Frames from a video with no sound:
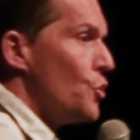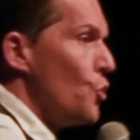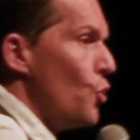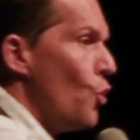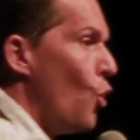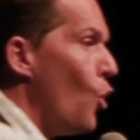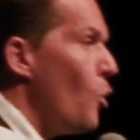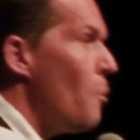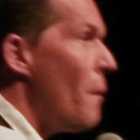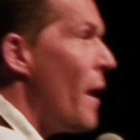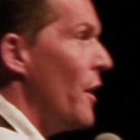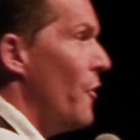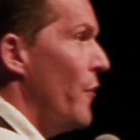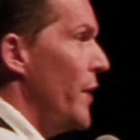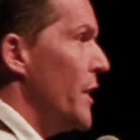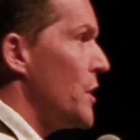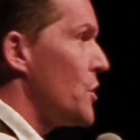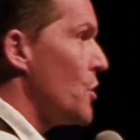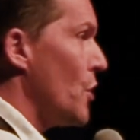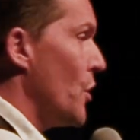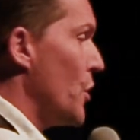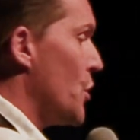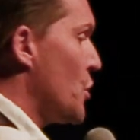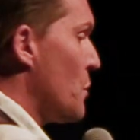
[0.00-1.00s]
do all my
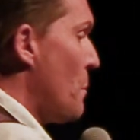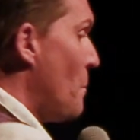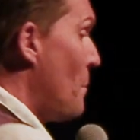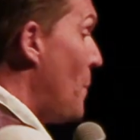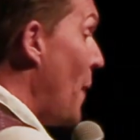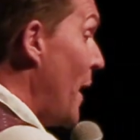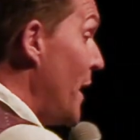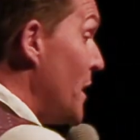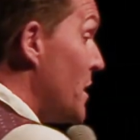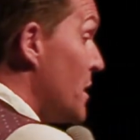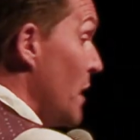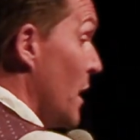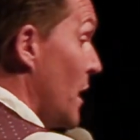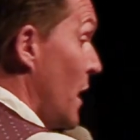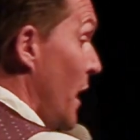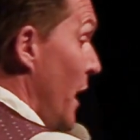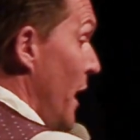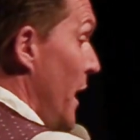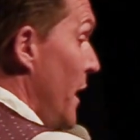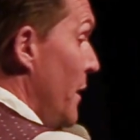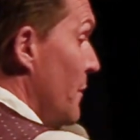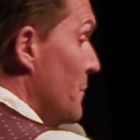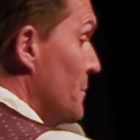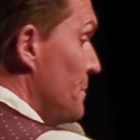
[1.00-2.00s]
research?
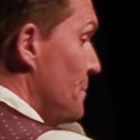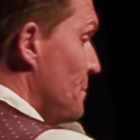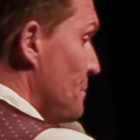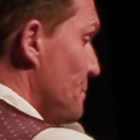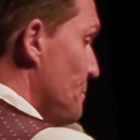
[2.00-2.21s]
Basically,